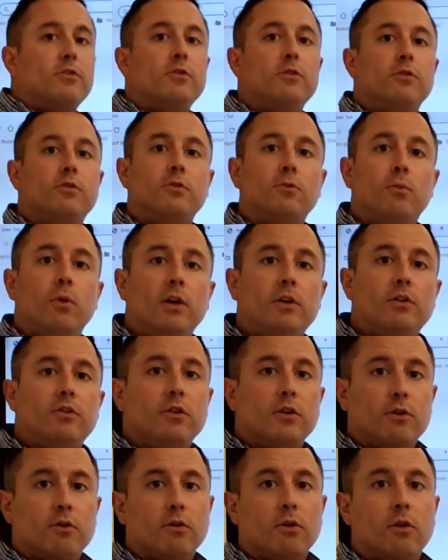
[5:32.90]
to
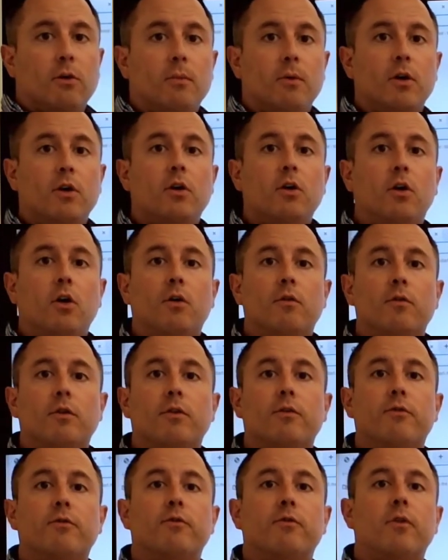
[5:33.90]
switch your Chromebook
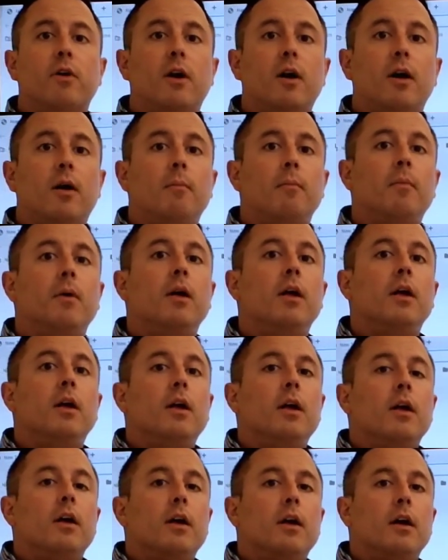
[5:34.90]
over from
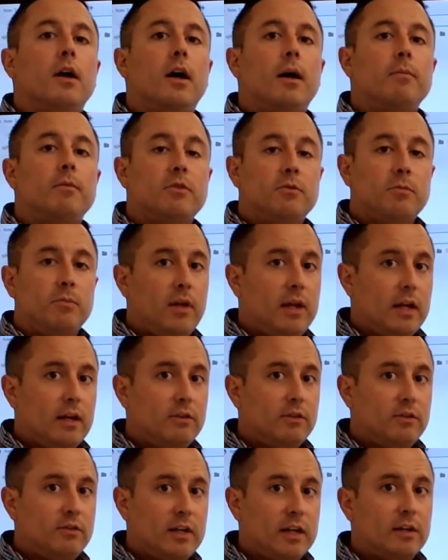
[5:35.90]
um, displaying
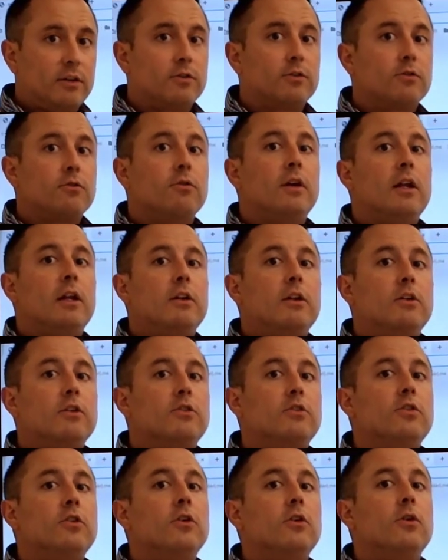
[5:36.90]
as a second screen
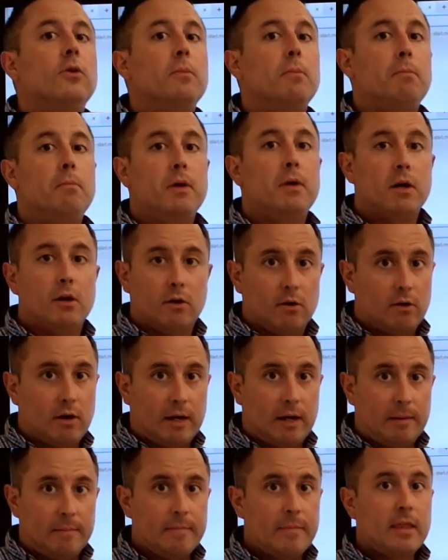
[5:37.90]
to
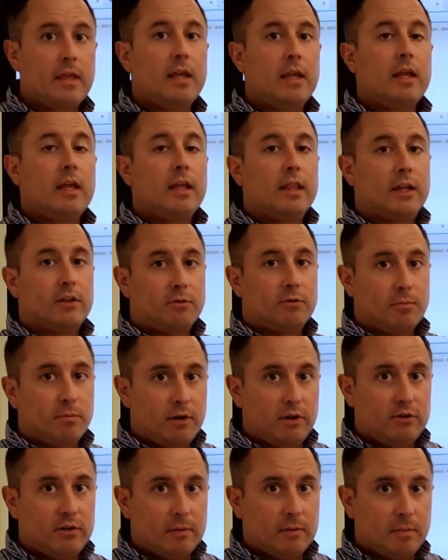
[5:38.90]
mirroring. That's a
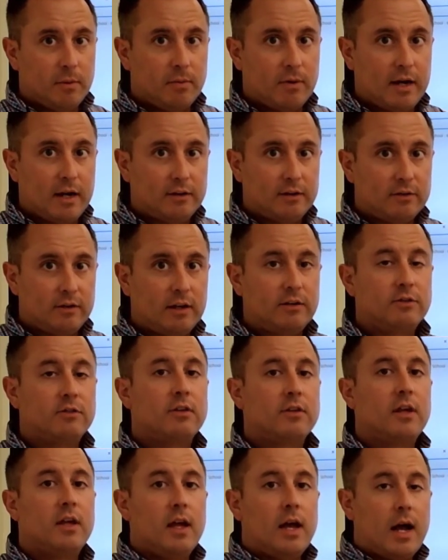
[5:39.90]
pretty simple
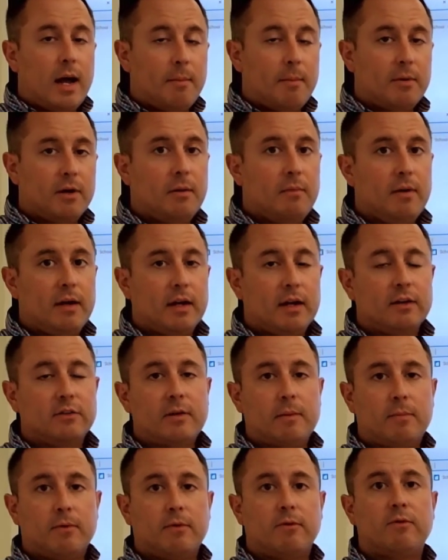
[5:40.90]
process. I'm going to make a
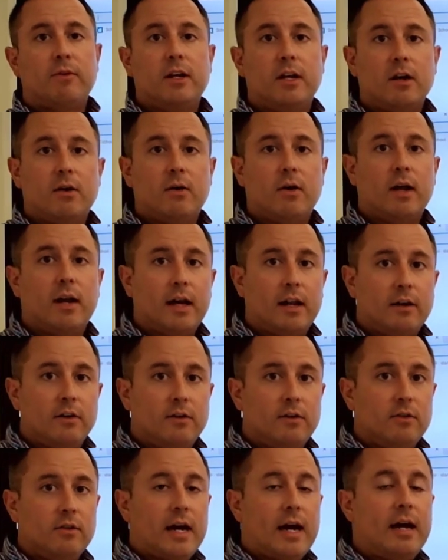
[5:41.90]
separate video on how to
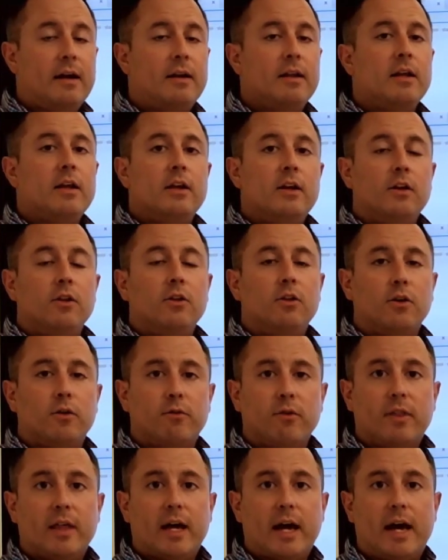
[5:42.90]
do that.
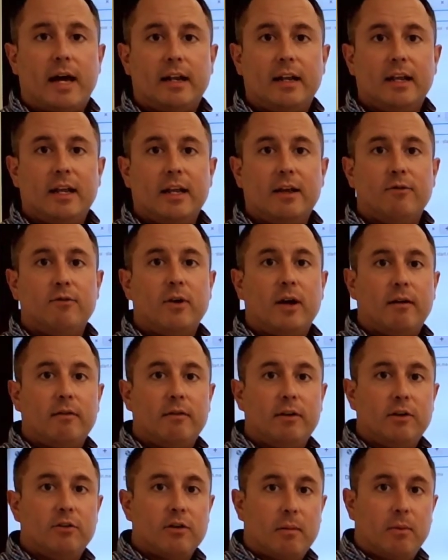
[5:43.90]
Look for that if you have
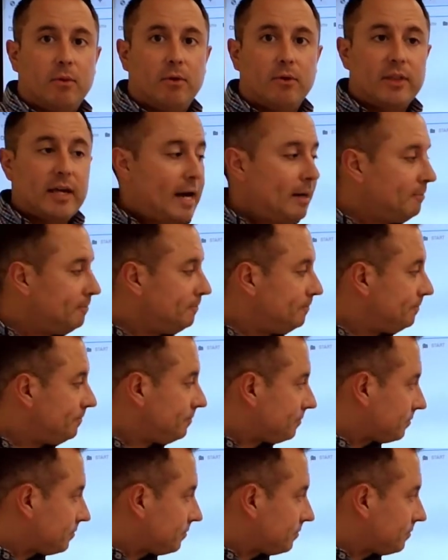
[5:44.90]
any trouble with that.